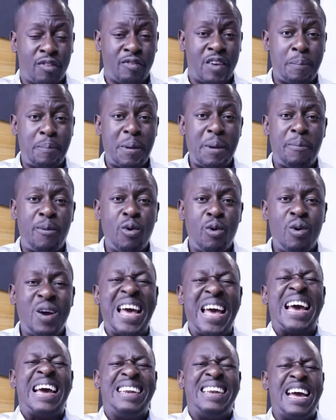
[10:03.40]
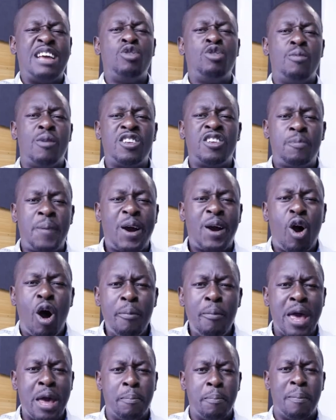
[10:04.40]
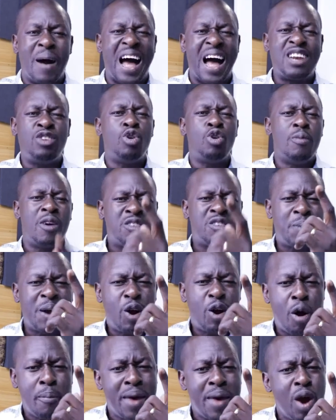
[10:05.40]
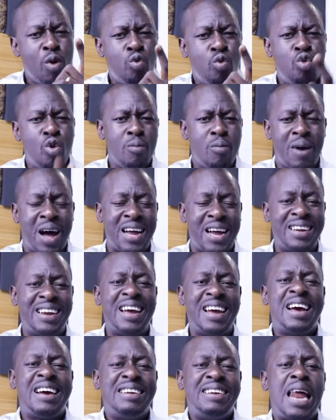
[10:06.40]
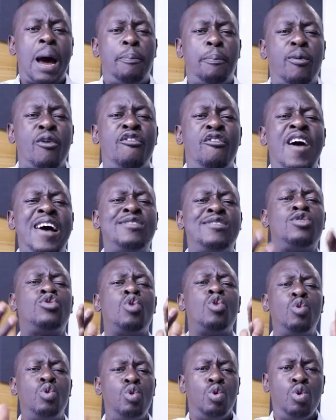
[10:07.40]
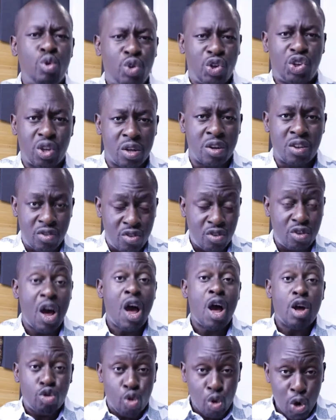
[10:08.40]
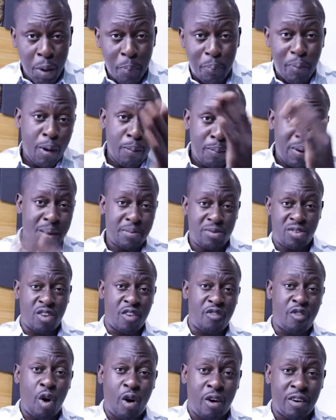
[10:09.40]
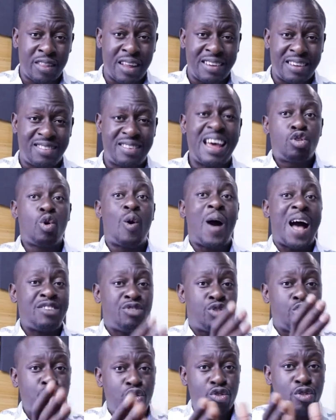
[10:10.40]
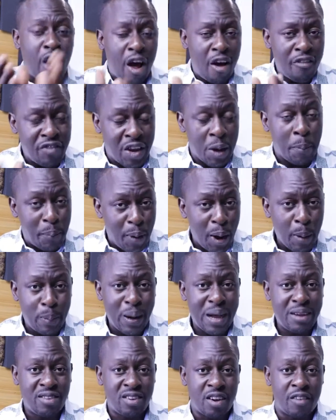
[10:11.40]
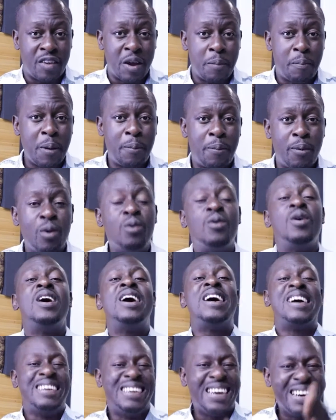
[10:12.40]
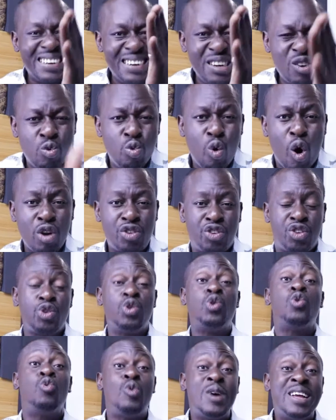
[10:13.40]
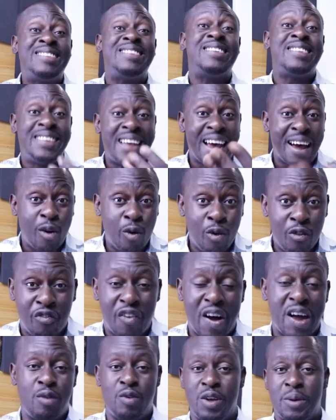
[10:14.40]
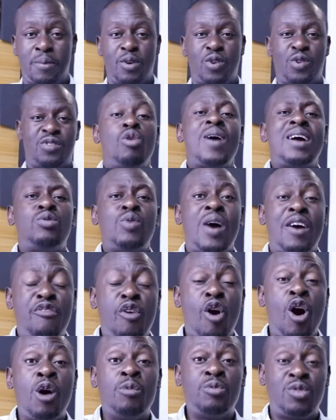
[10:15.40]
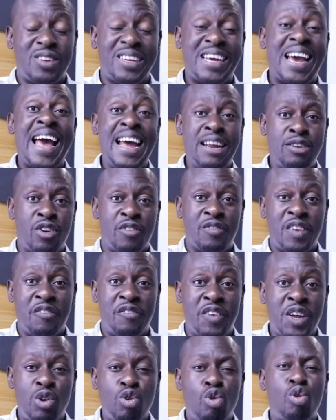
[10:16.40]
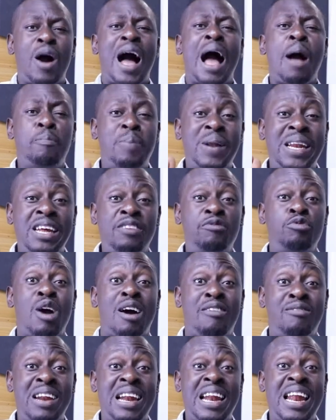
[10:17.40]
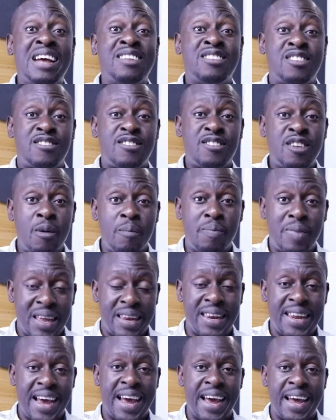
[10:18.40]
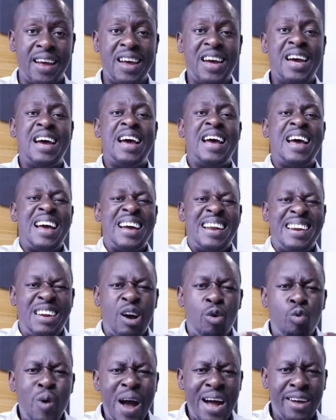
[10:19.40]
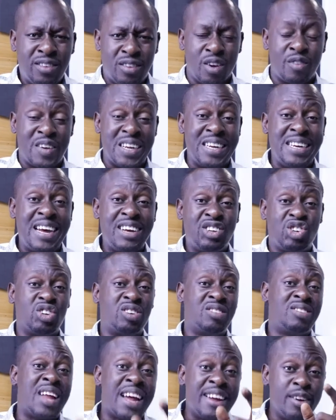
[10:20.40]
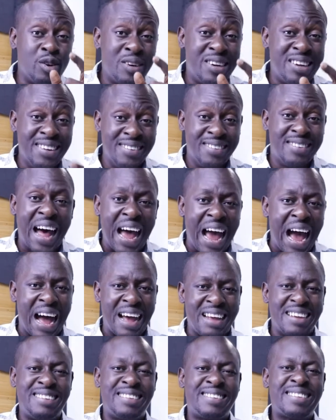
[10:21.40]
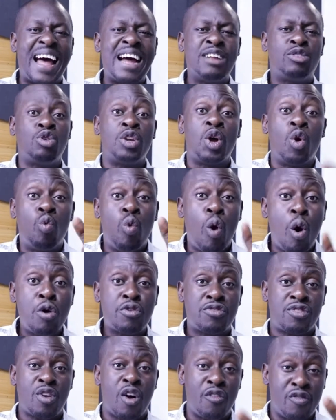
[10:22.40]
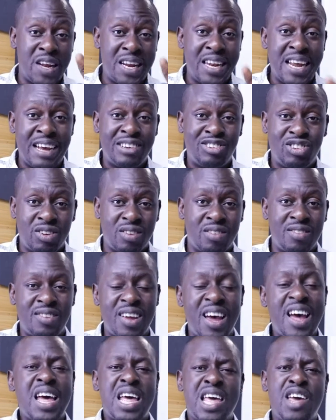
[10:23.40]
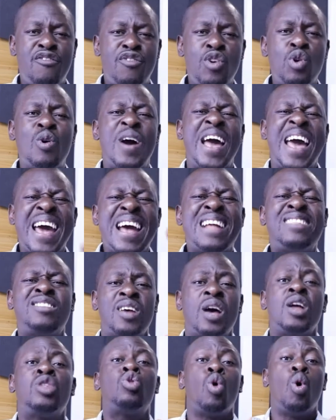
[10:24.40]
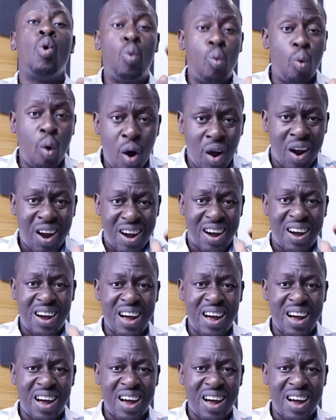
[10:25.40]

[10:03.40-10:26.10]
of the people, then you must become a man, you must become a woman that provides solutions to the problems of others. So as you solve the problems of the people, they reward you with their own valuables. All right, we have come to the end of the video. I believe you have learned something there. The wealth of the nations that you desire is tied to the works of the nations. If you hate to work,